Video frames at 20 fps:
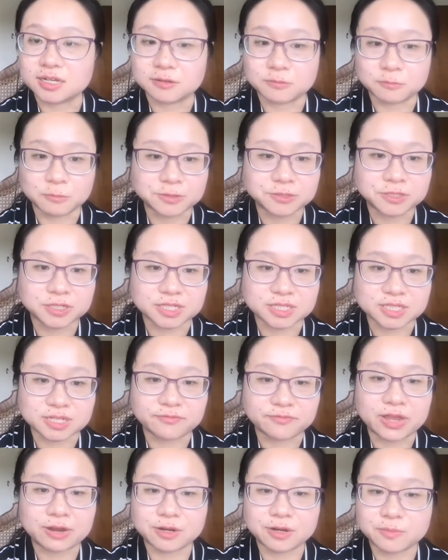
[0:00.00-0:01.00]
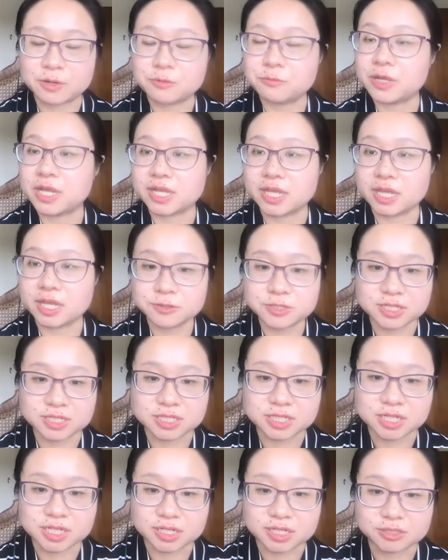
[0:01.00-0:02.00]
which is a variable we are
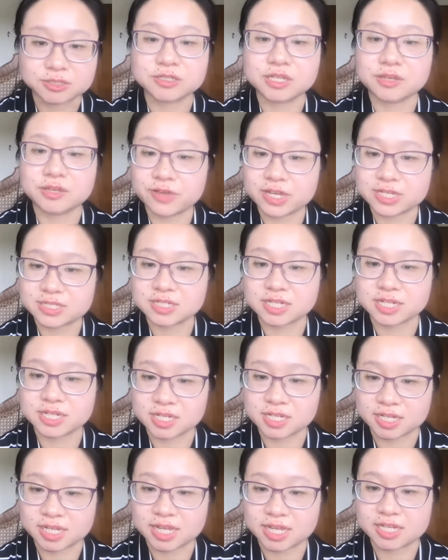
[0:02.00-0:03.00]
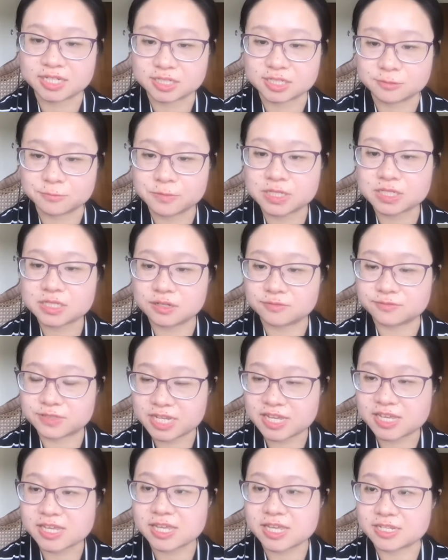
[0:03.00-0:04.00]
interested to investigate the risk of
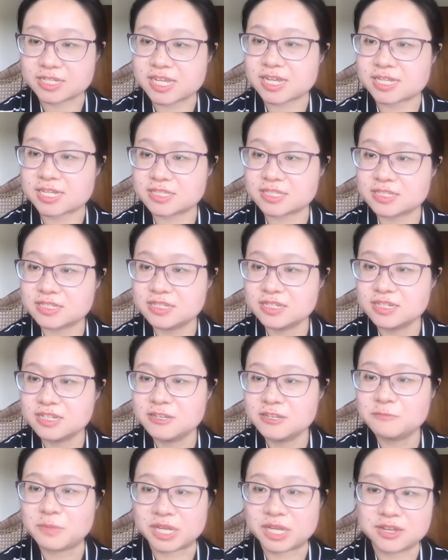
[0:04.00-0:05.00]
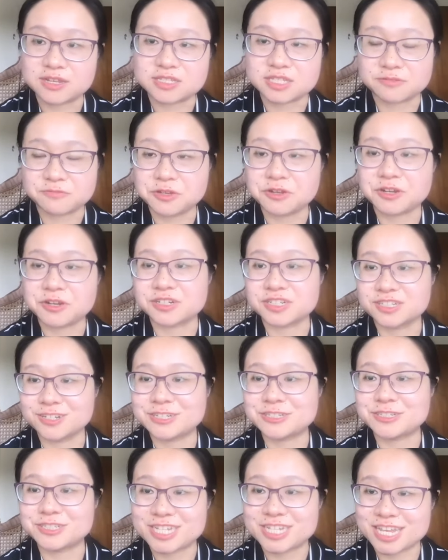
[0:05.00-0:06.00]
taking tests. Because if you're going
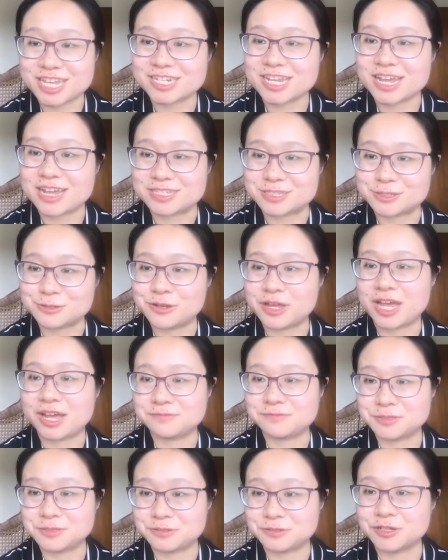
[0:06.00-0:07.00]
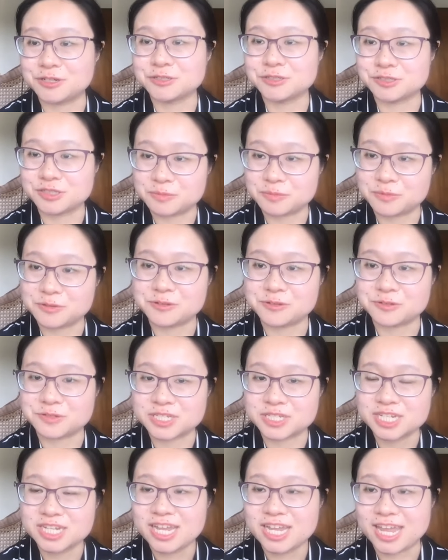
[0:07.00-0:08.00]
to take tests, you have to go to the booth
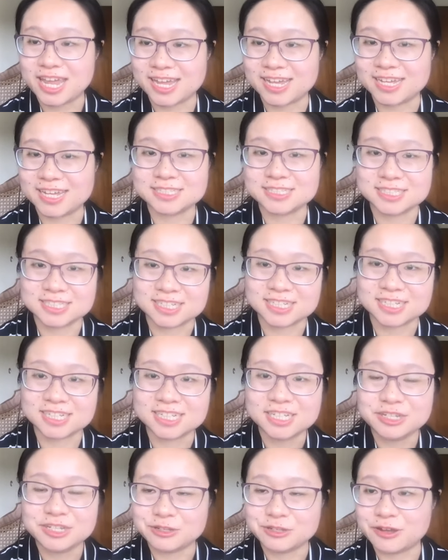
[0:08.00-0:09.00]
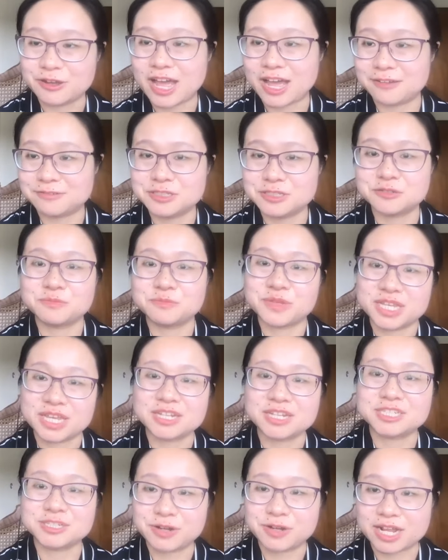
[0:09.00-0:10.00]
and you have to be
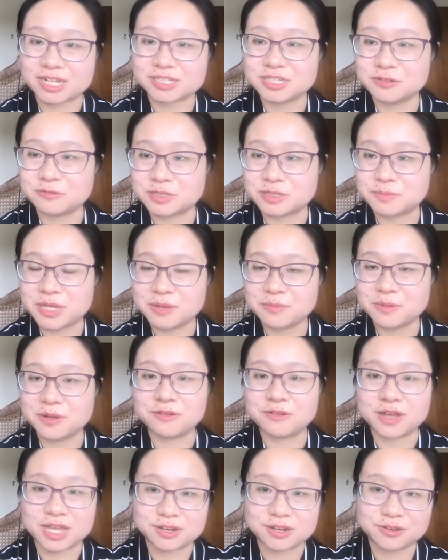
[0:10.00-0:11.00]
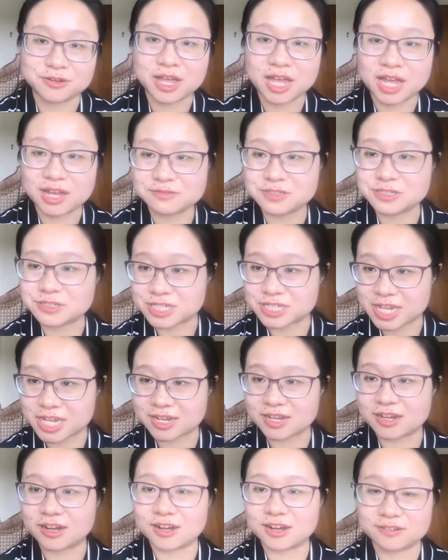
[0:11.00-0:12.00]
interacting with people and you have to take
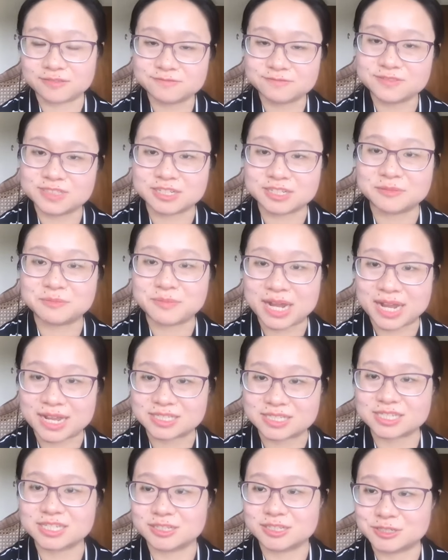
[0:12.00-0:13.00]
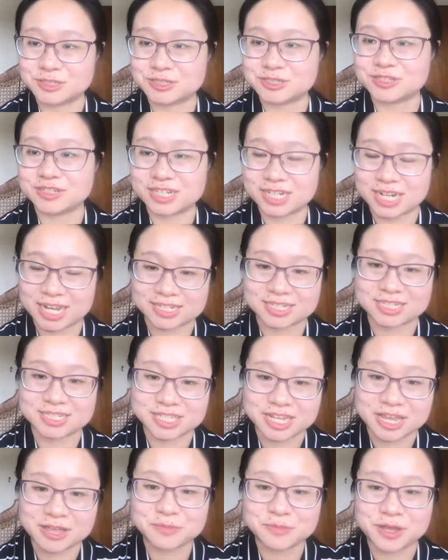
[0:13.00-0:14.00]
off the mask to collect the
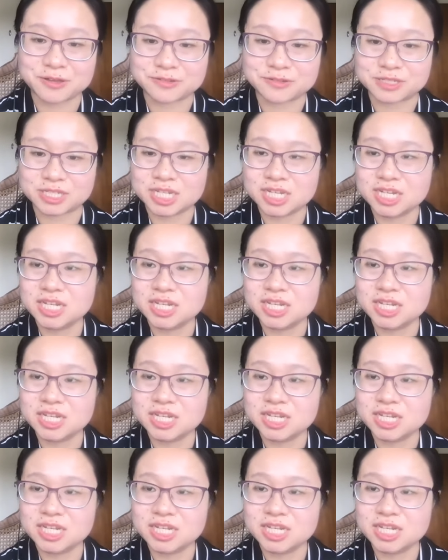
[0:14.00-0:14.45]
samples.